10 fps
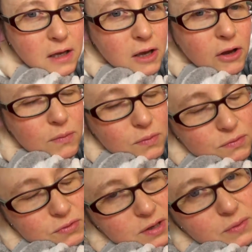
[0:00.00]
It
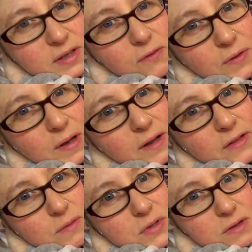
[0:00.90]
was really weird. It felt
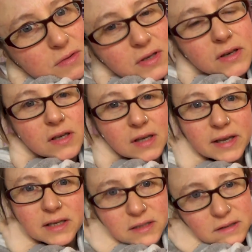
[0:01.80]
like there was no
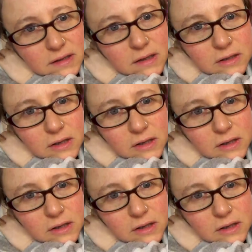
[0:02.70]
circulation in there.